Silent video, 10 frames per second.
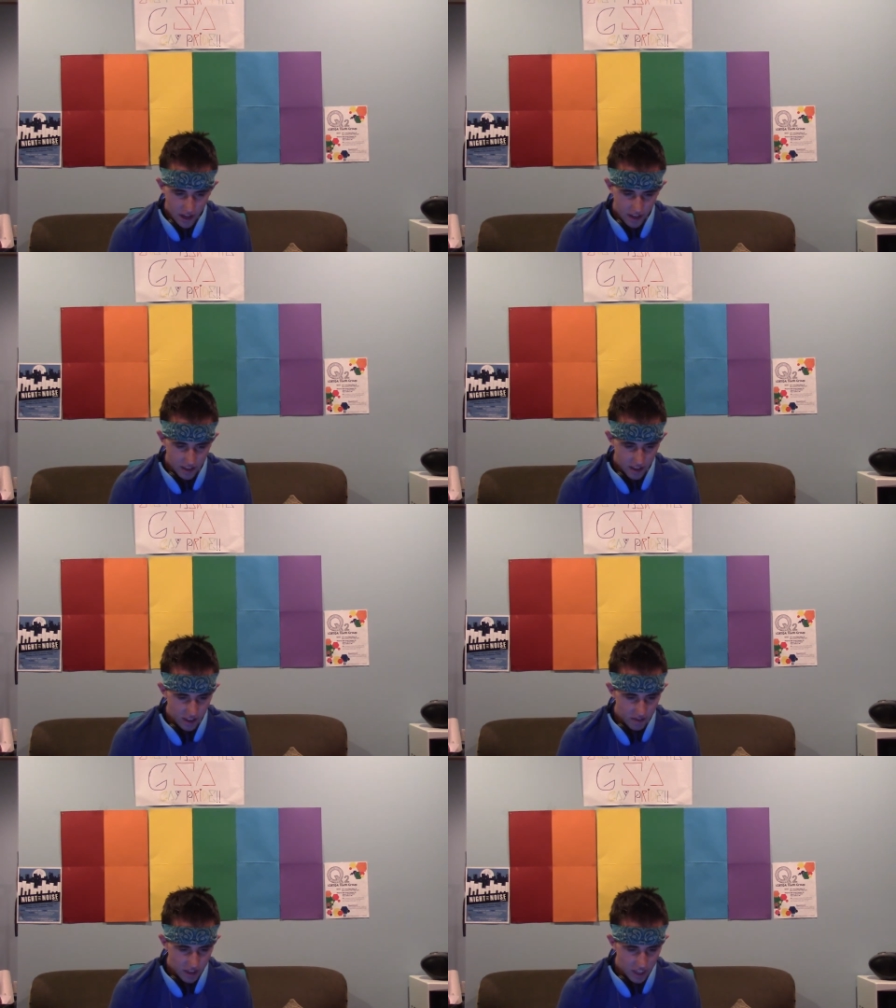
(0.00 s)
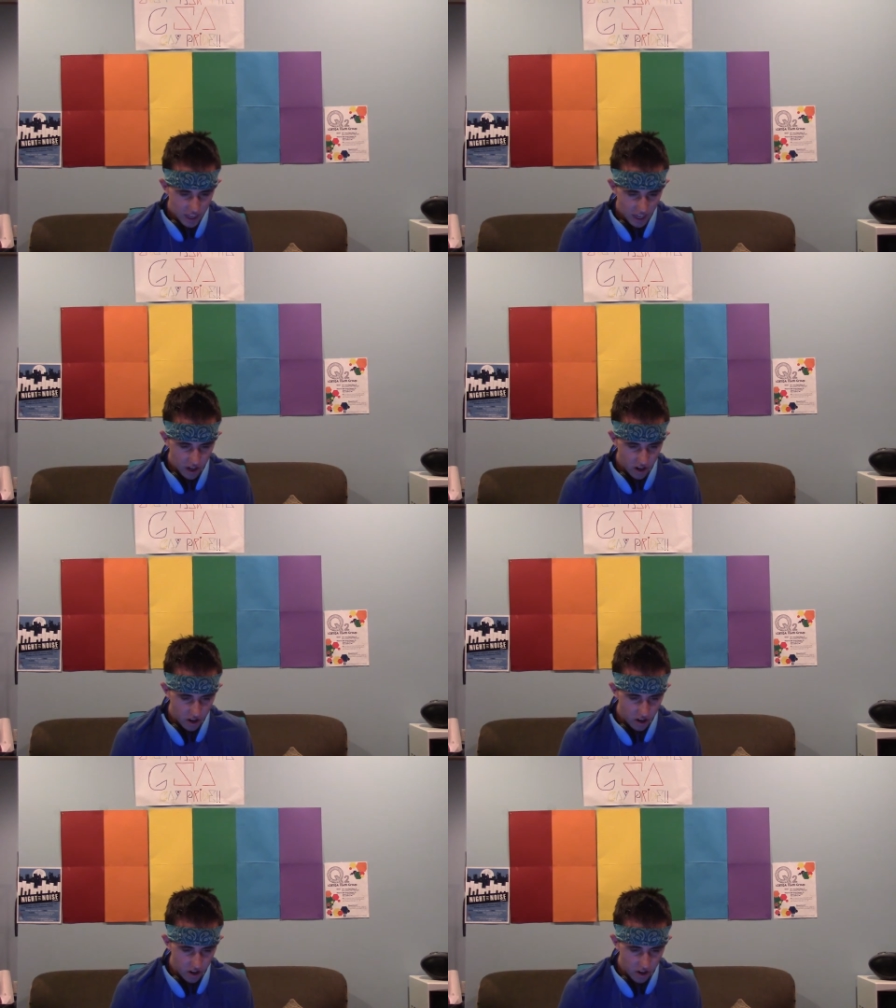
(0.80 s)
I didn't even
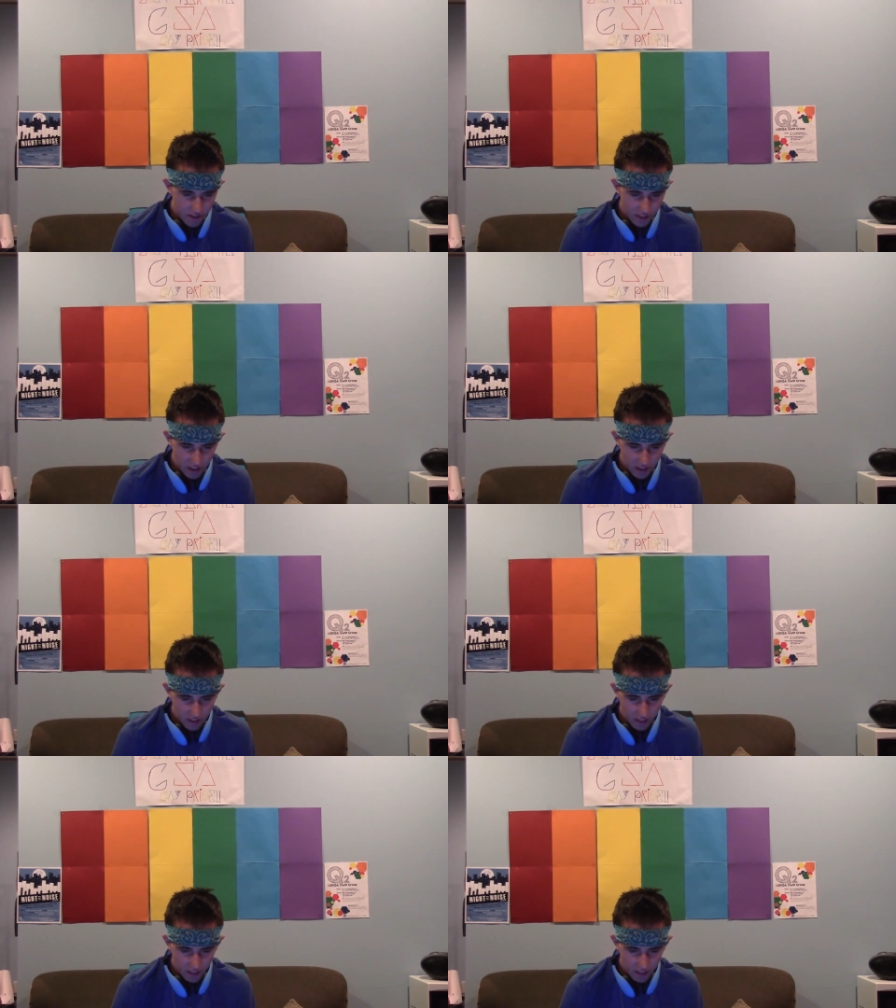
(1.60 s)
care that he